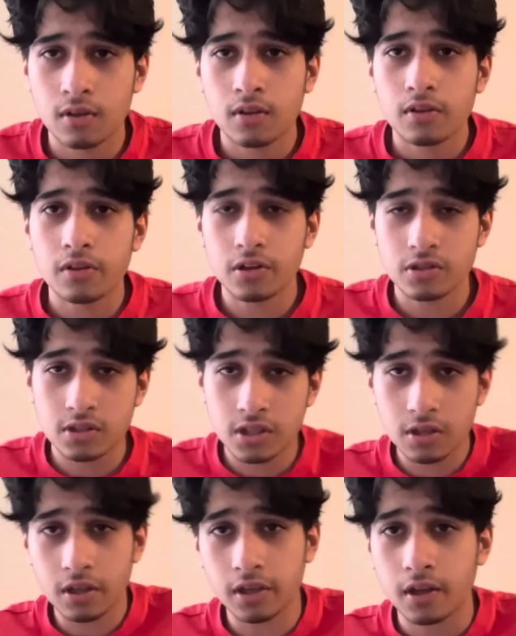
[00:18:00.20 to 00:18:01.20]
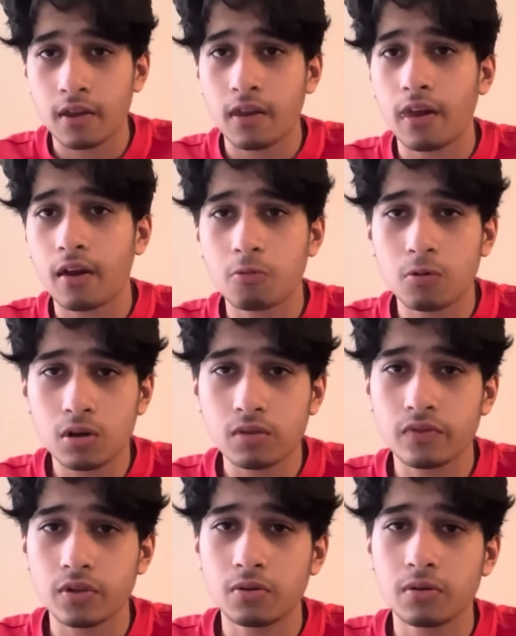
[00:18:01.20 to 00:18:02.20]
They're stealing a
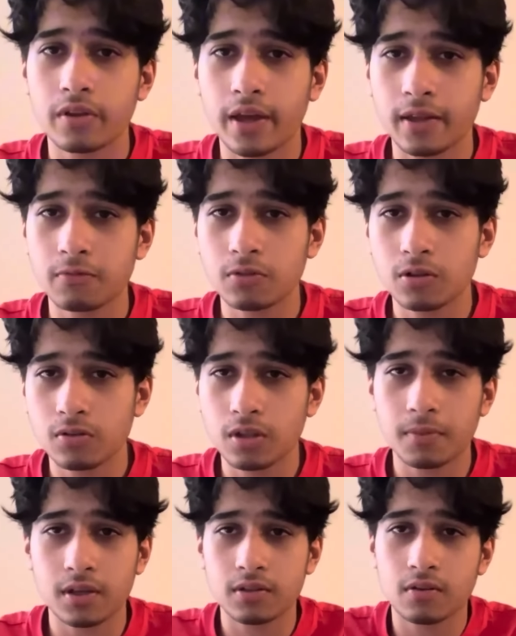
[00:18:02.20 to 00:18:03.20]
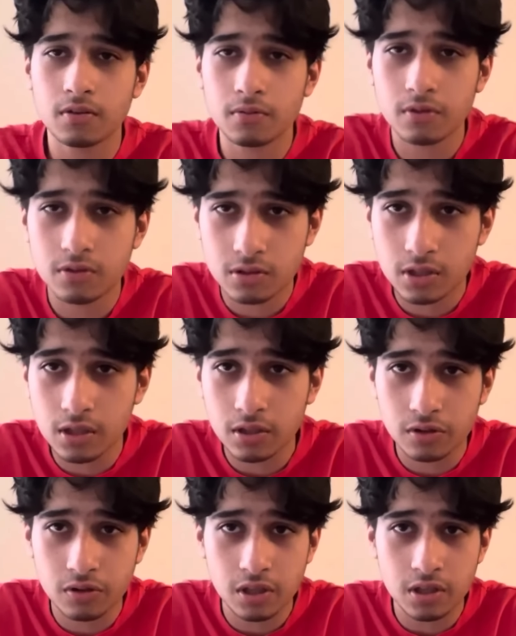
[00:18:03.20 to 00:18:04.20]
worldview that would only make, they're, they're stealing a
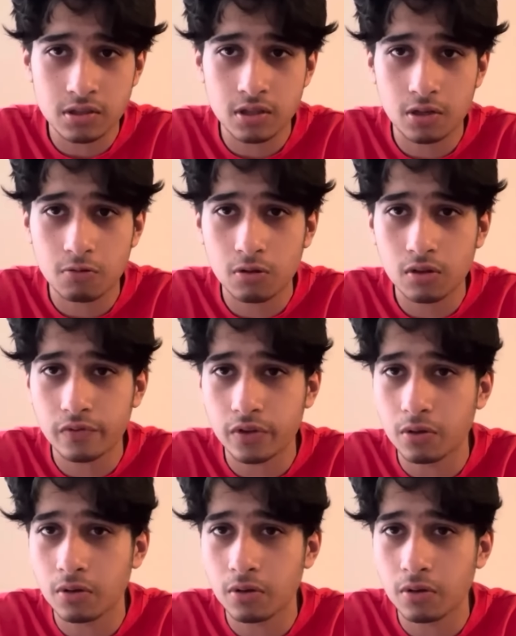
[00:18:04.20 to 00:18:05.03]
theistic worldview.